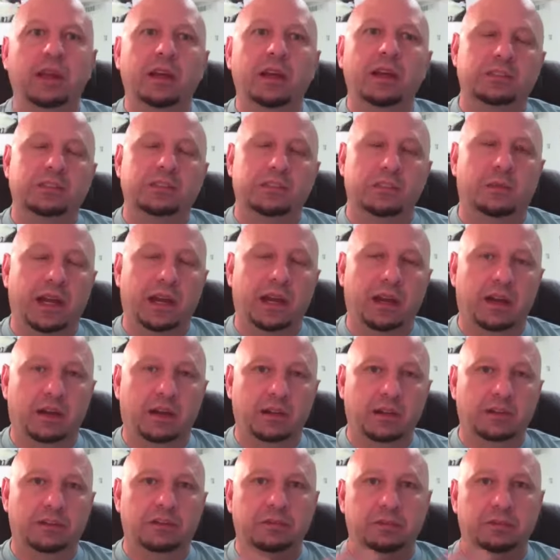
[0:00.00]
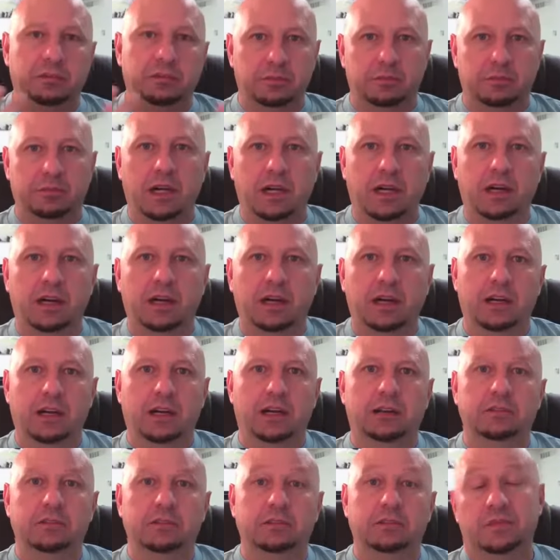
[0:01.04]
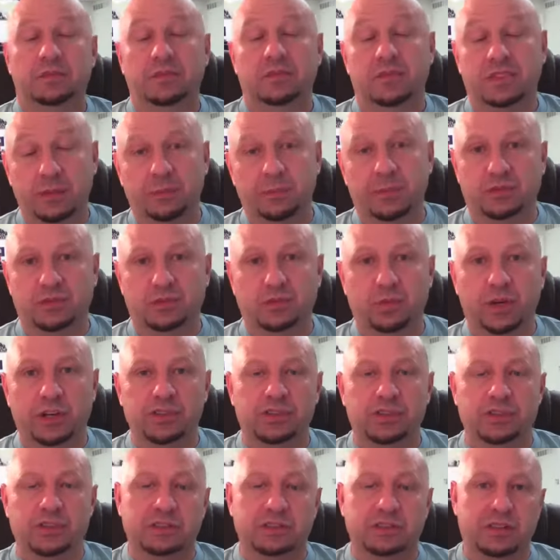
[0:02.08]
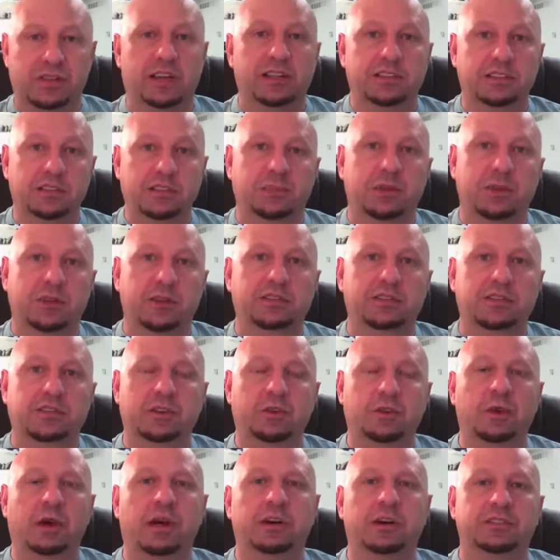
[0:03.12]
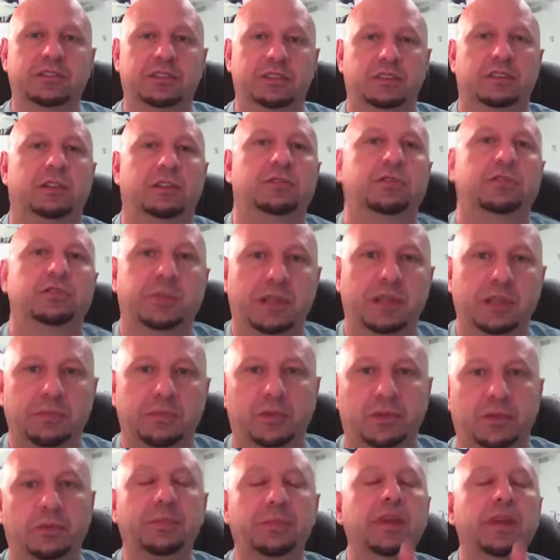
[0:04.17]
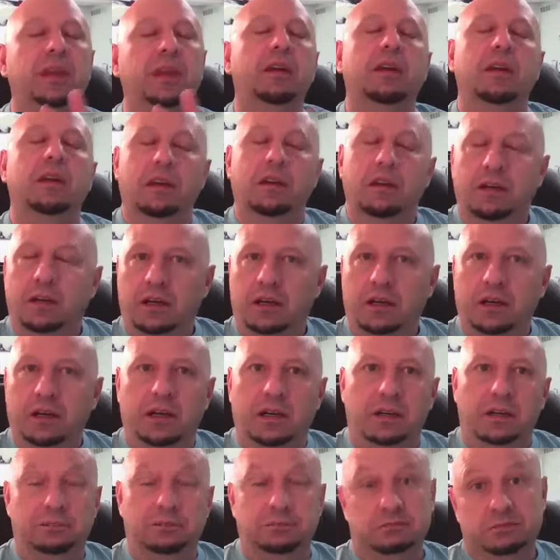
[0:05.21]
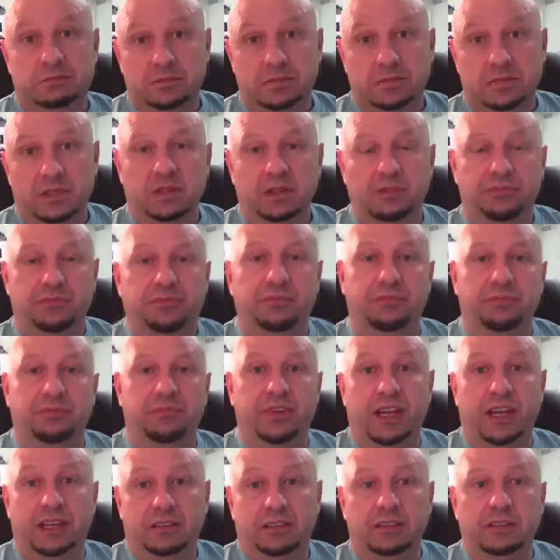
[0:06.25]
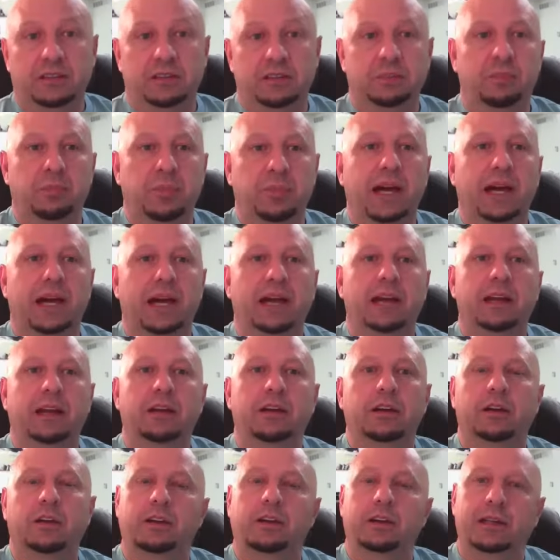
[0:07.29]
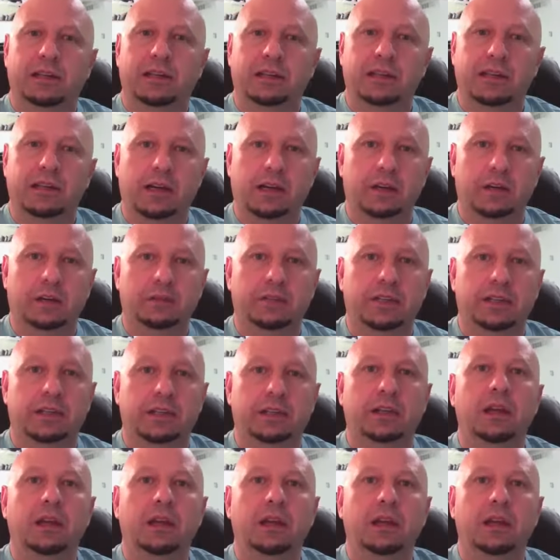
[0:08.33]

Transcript: So my heart, uh, deepest wishes, thoughts, and prayers go out to those people uh, affected by Hurricane Harvey,